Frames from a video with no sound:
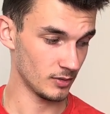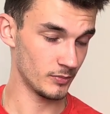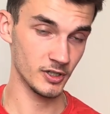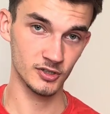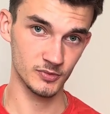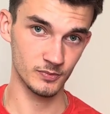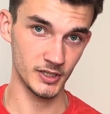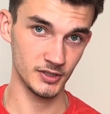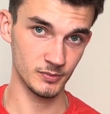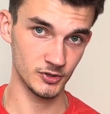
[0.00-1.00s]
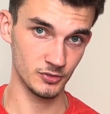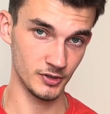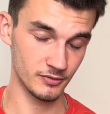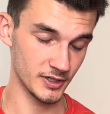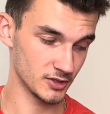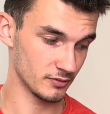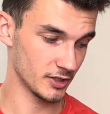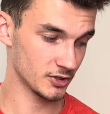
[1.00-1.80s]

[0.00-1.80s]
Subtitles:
bigger space between frets over here,